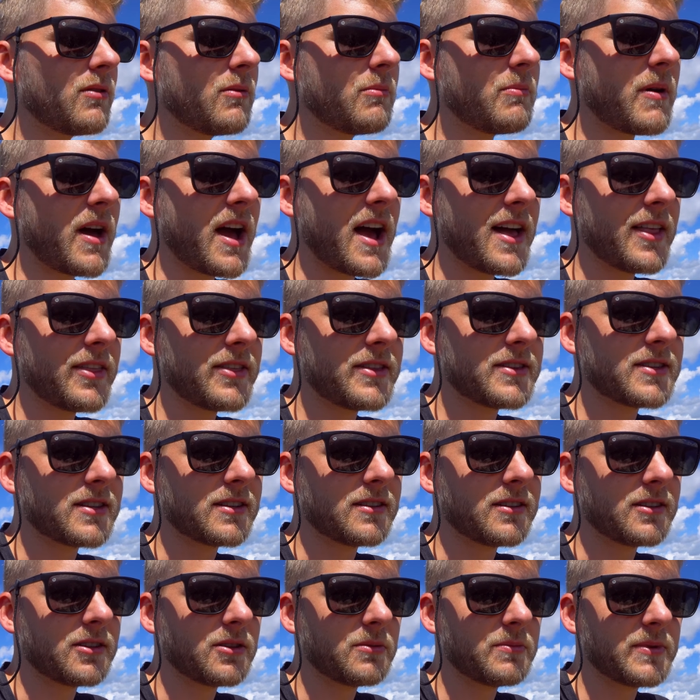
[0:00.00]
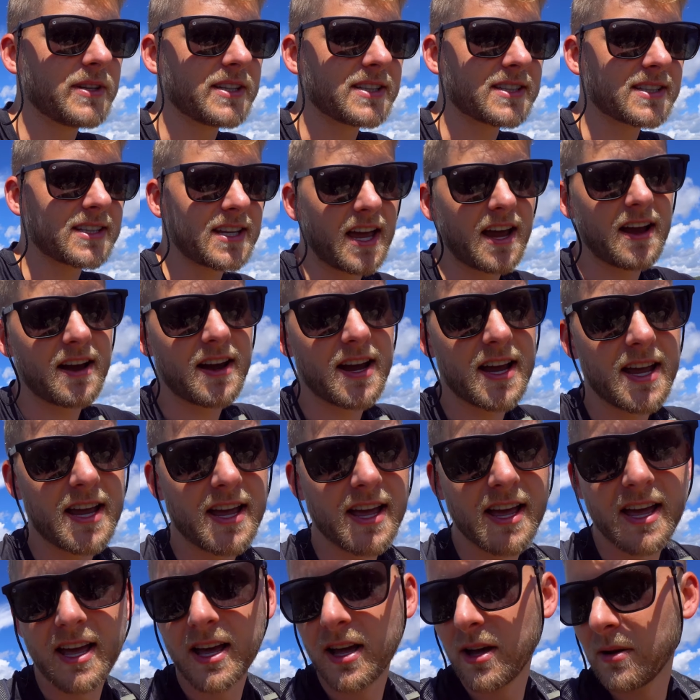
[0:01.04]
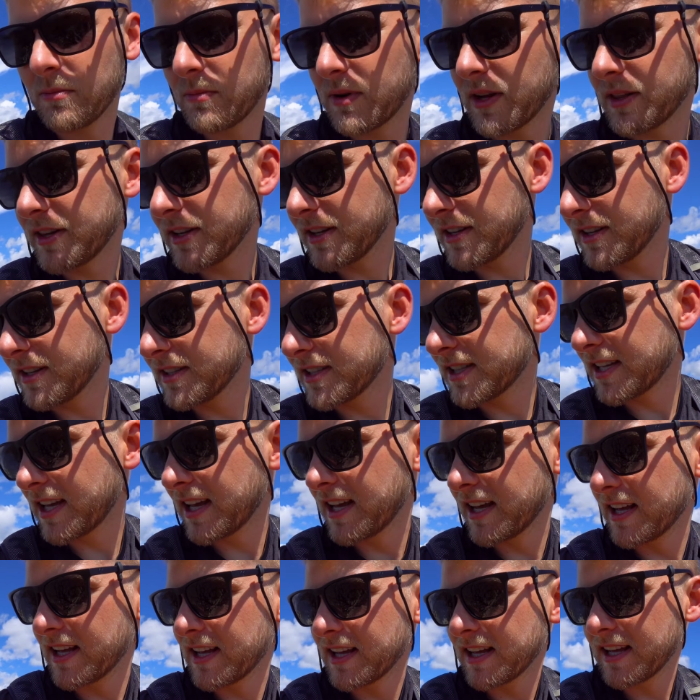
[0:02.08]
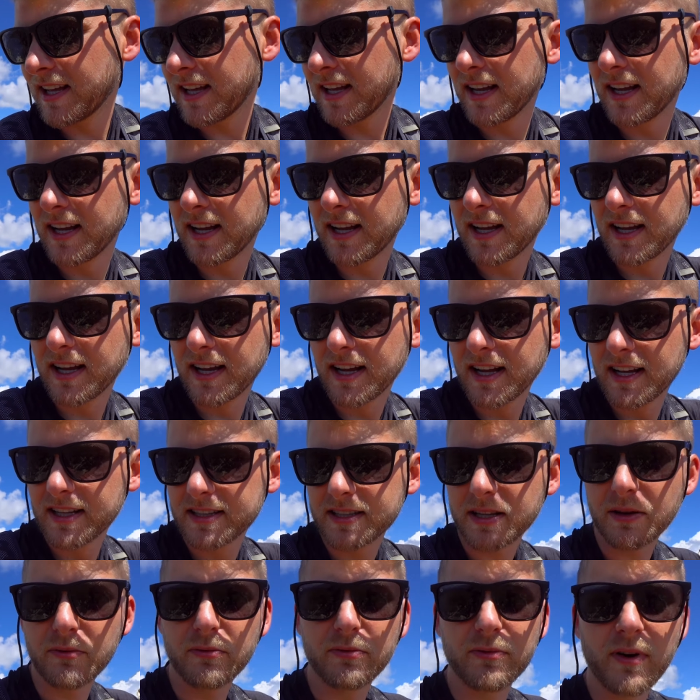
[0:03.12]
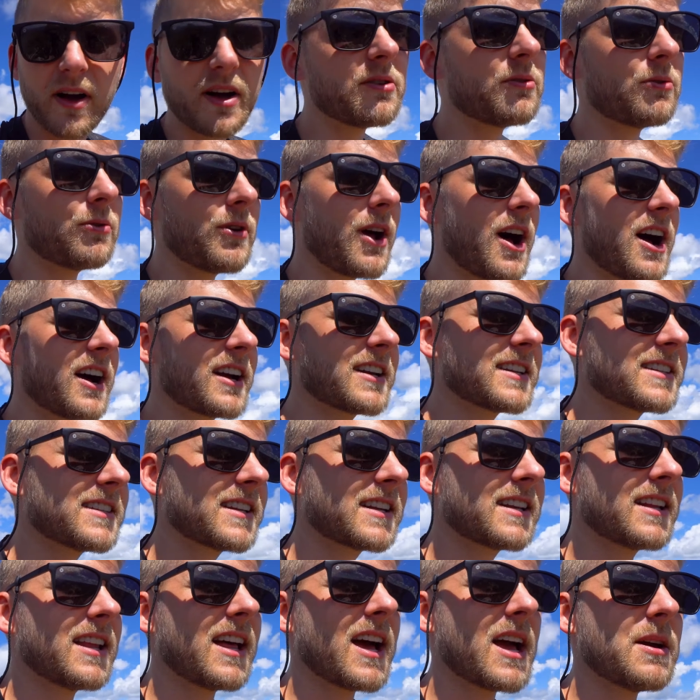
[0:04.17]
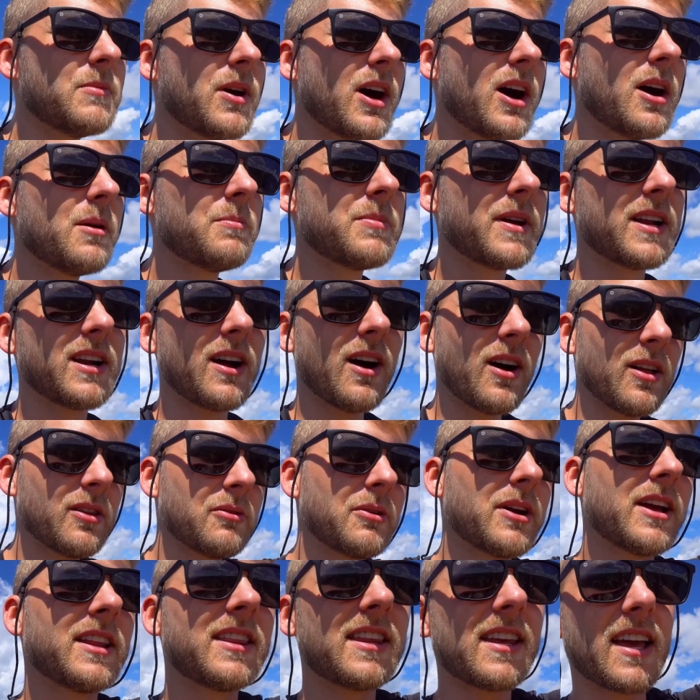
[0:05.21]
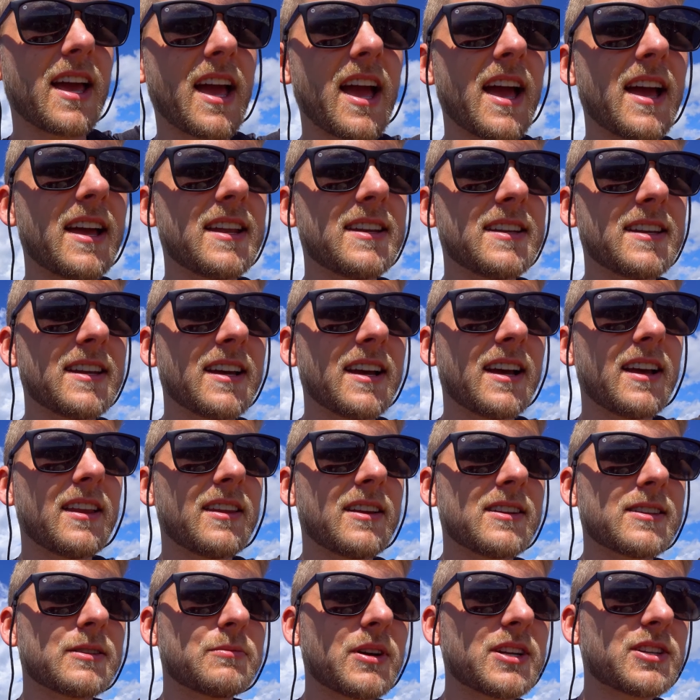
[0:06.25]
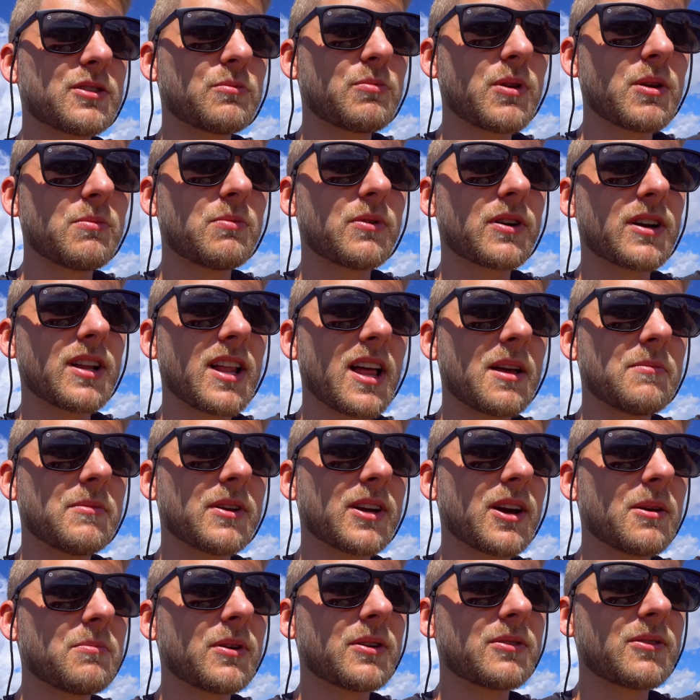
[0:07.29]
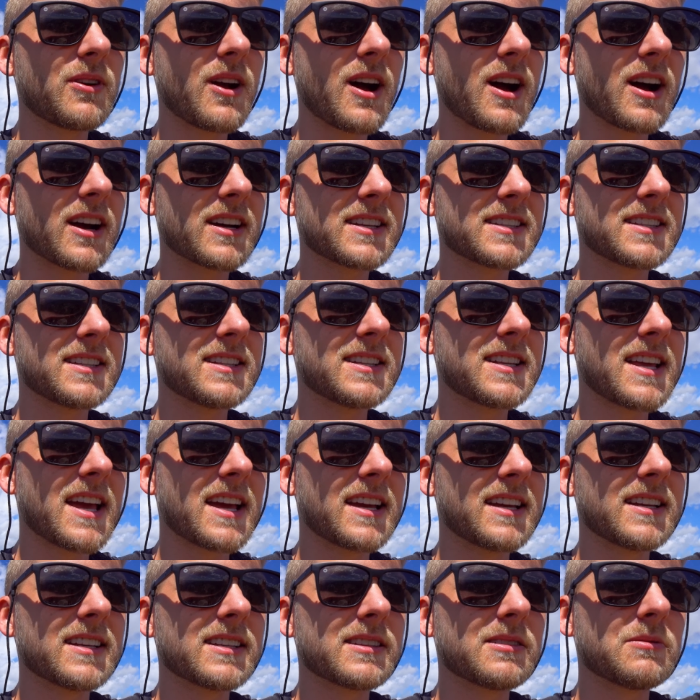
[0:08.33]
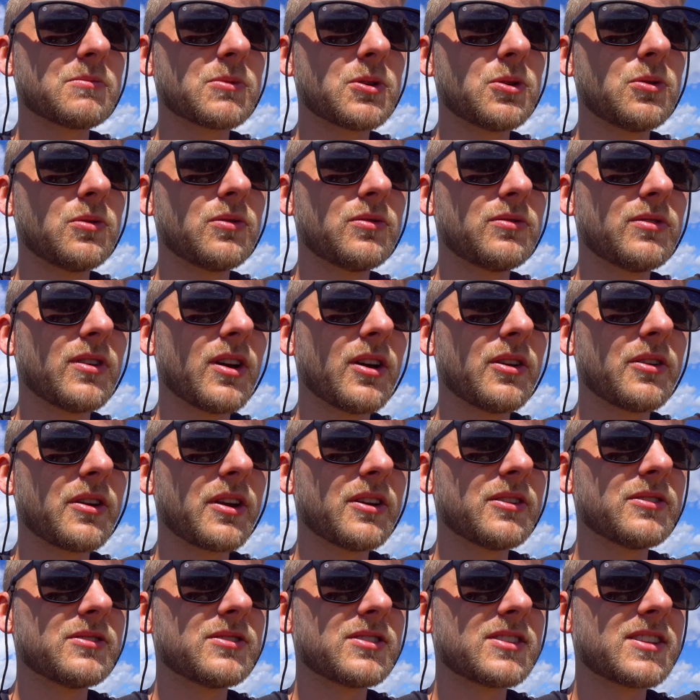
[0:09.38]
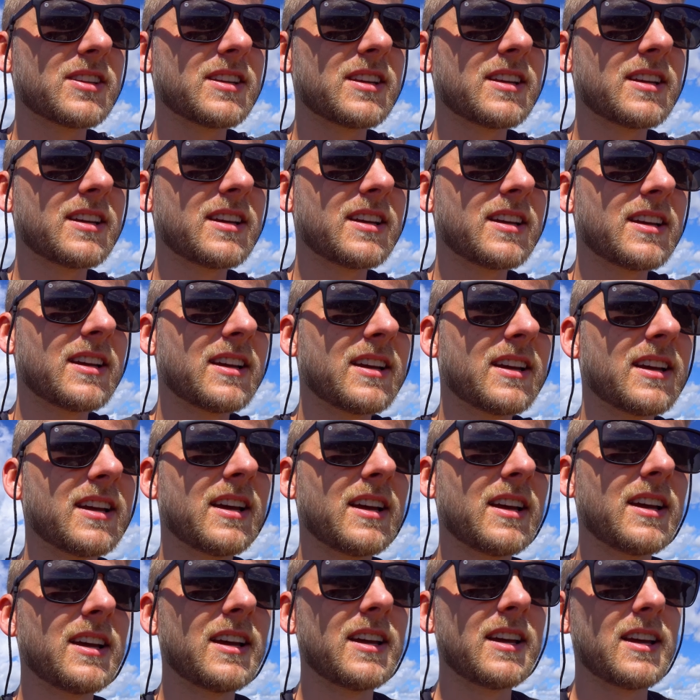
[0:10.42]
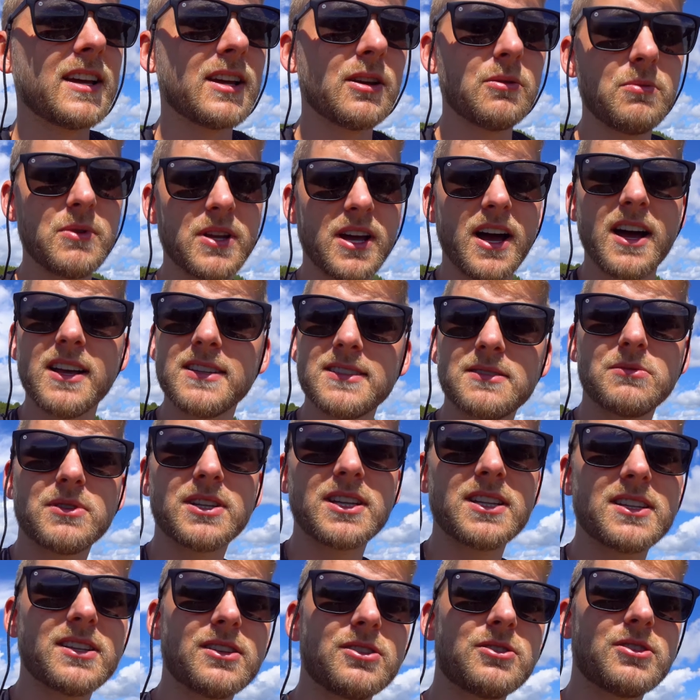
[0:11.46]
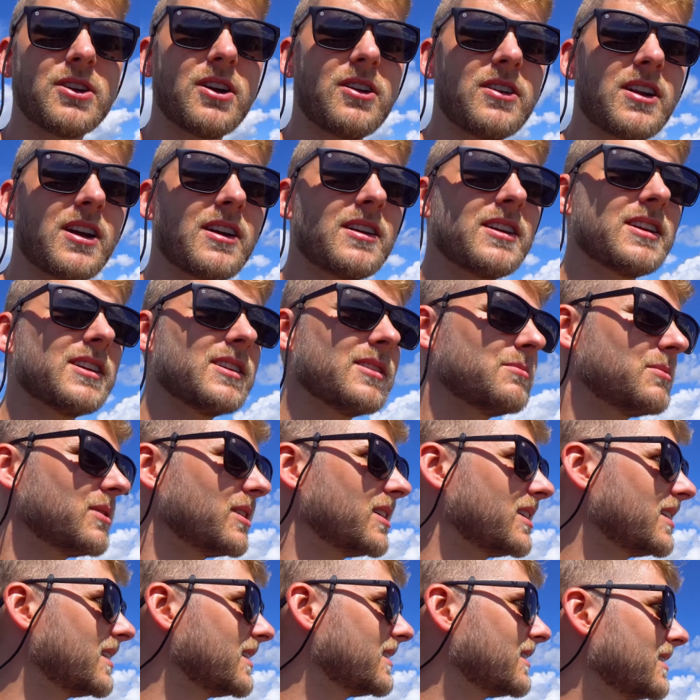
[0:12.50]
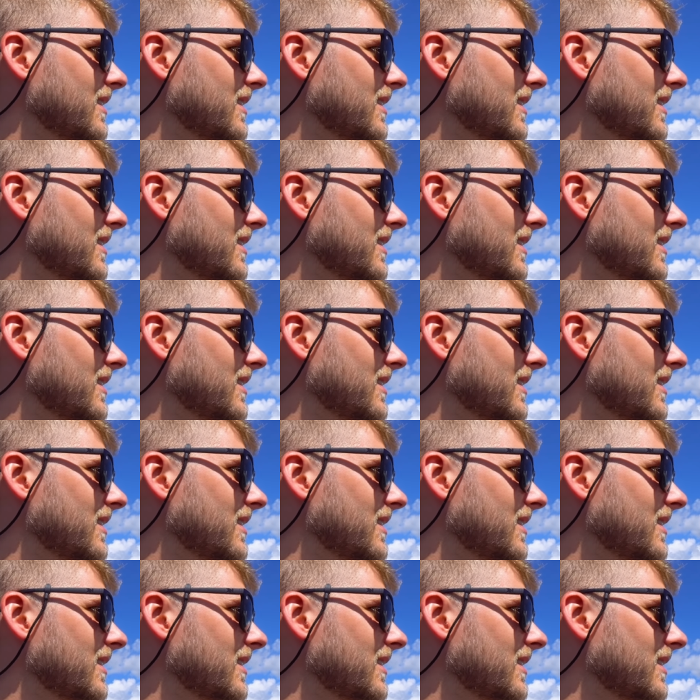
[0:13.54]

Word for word: the path, it's a little bit scary, but there's some fun rocks to climb up. And all the way at the end, there's a bunch of people climbing up on rocks and taking some cool photos. It'd be awesome to get the drone out here, but